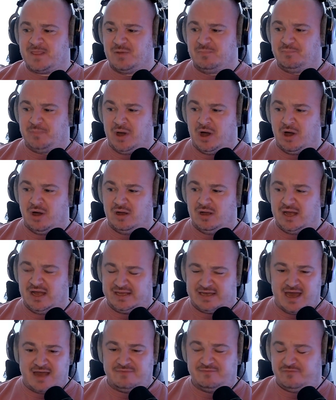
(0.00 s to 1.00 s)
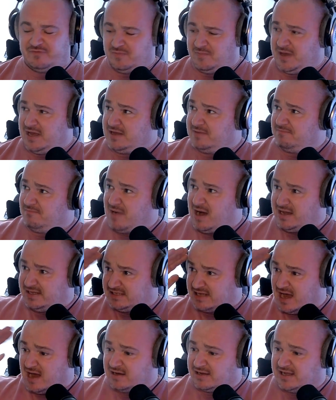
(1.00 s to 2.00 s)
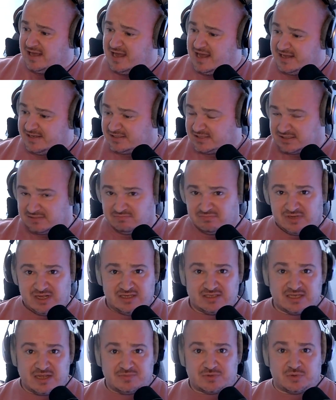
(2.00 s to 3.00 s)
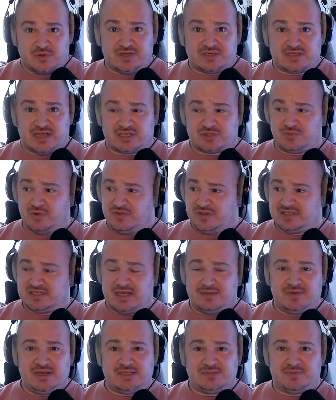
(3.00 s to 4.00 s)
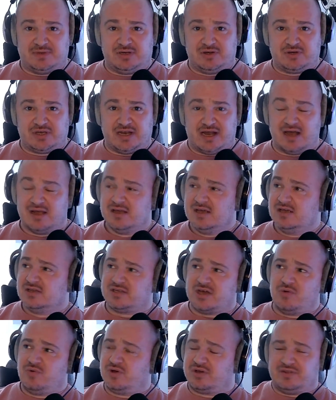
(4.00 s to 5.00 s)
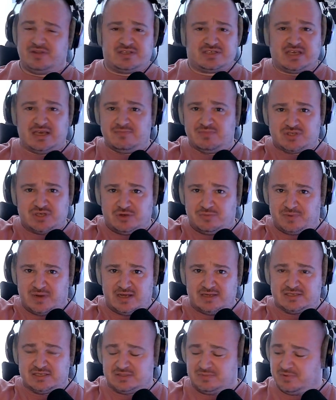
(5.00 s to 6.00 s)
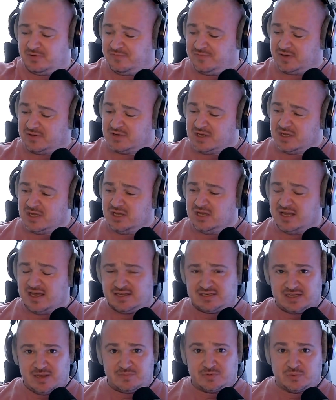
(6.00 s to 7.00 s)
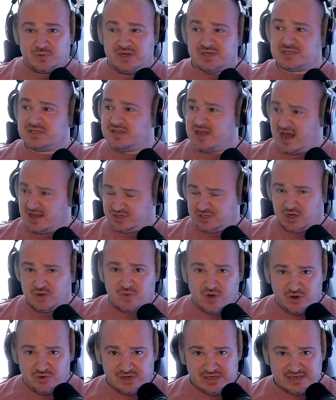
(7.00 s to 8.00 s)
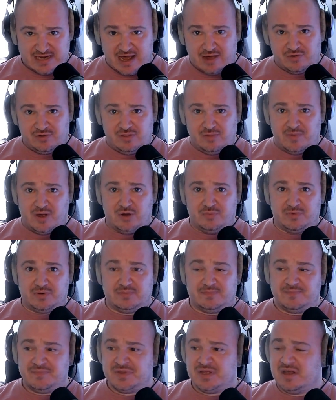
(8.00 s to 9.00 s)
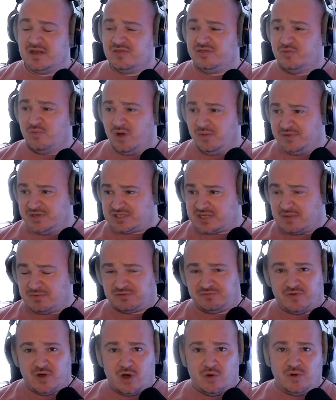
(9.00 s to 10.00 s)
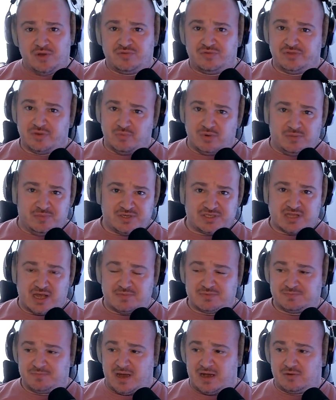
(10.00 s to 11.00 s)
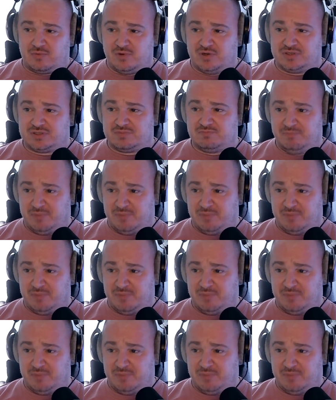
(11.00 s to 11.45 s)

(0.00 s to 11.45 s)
But again, for me, my target is Ipswich. That's what the team need to be looking at. Don't look at the team 2 places above you. It's Ipswich. That's who we're hunting down at the moment. There will be steps forward. There will be steps backwards.